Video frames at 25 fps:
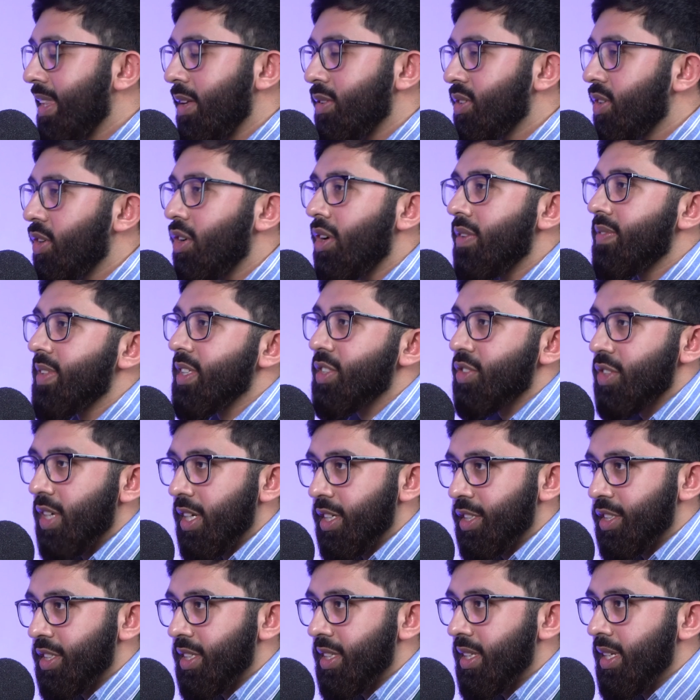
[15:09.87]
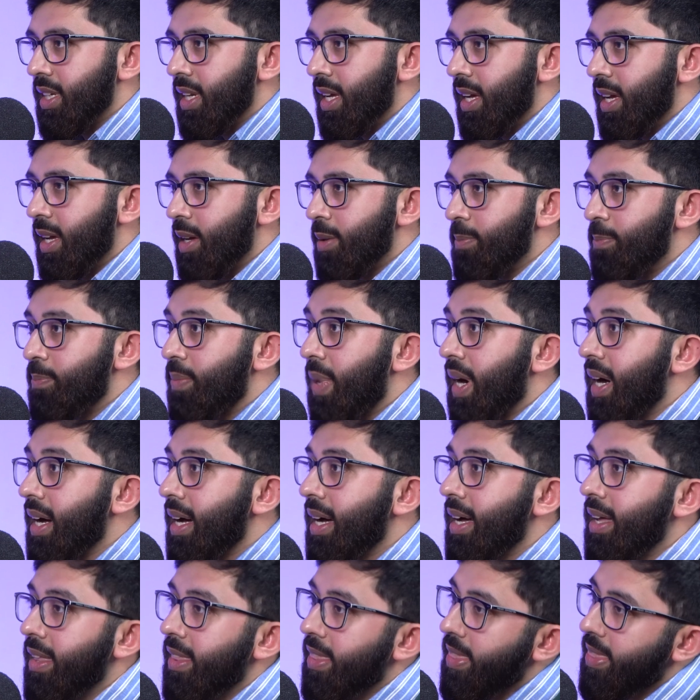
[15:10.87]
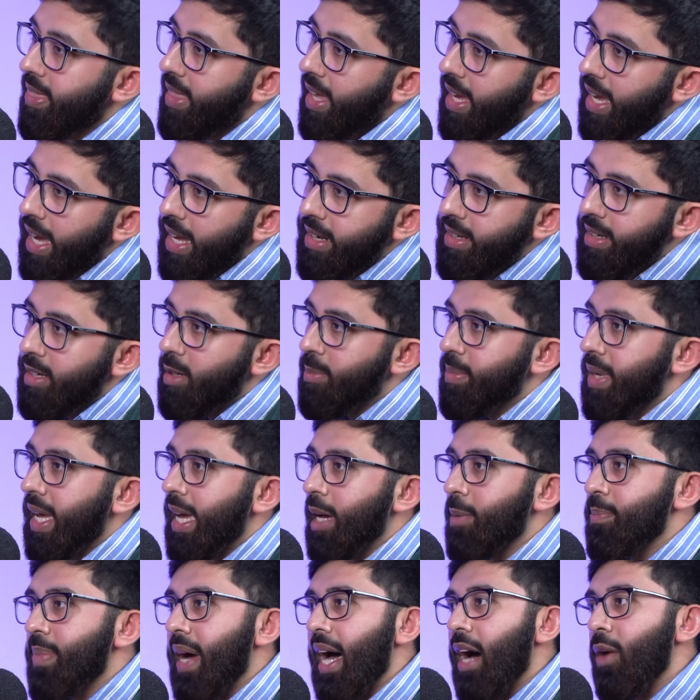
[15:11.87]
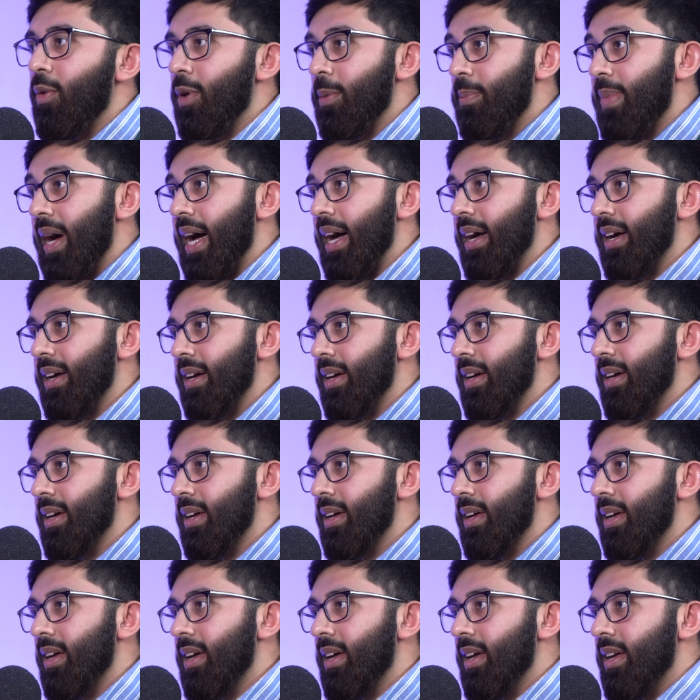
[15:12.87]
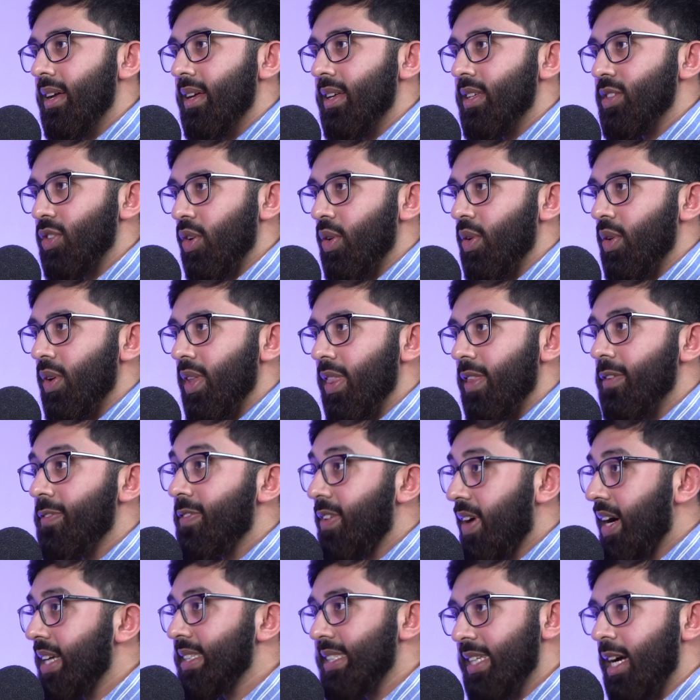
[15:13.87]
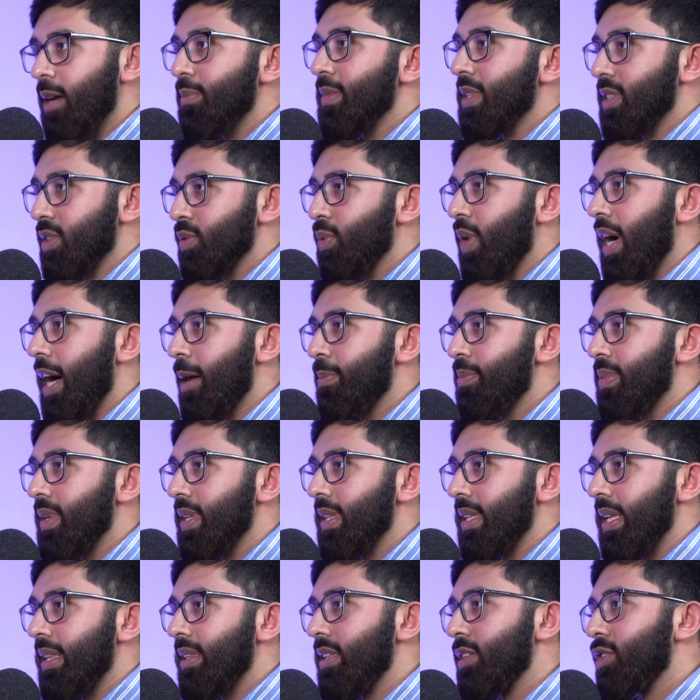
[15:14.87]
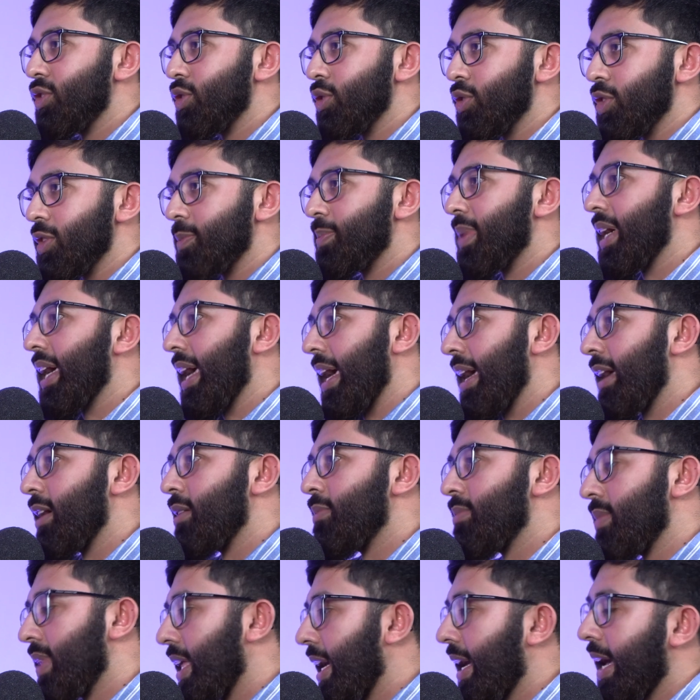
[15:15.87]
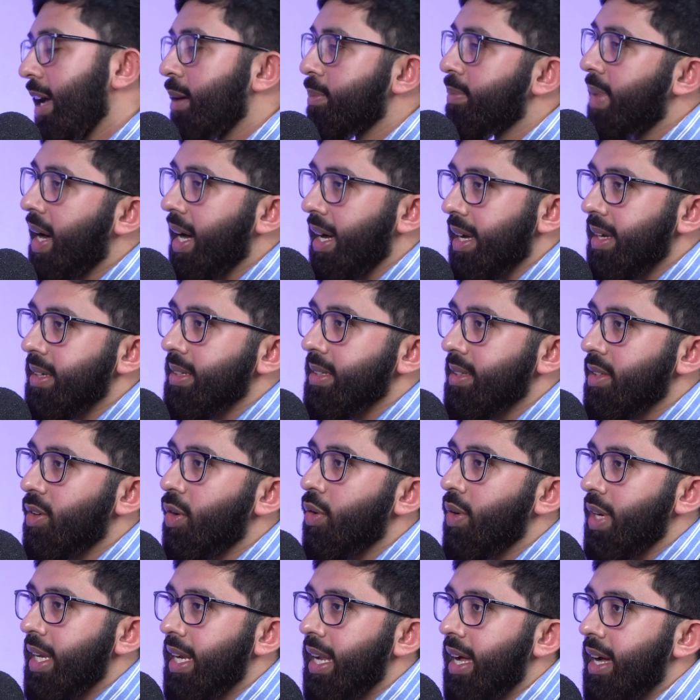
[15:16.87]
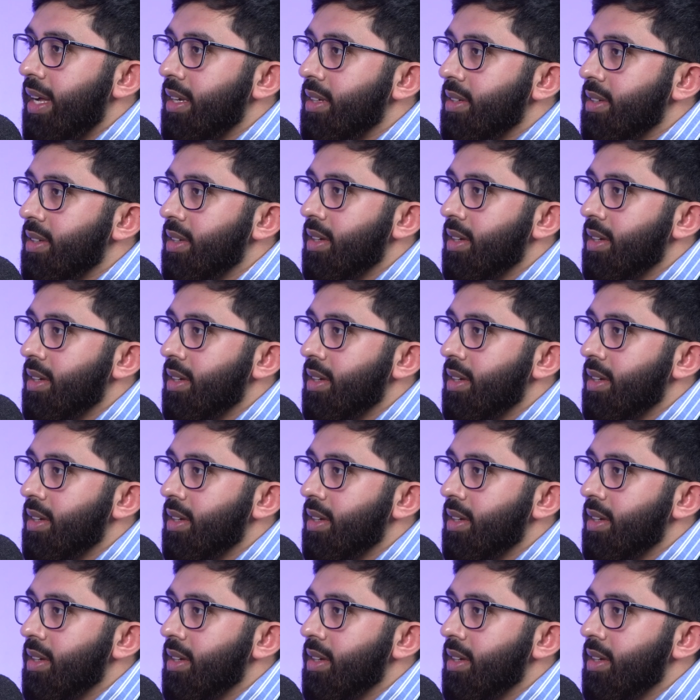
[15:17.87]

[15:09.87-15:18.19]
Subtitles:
There was a lot of destruction, but they ended up getting power back. So the first time this is what happened, then the Jews came back into the Holy Land.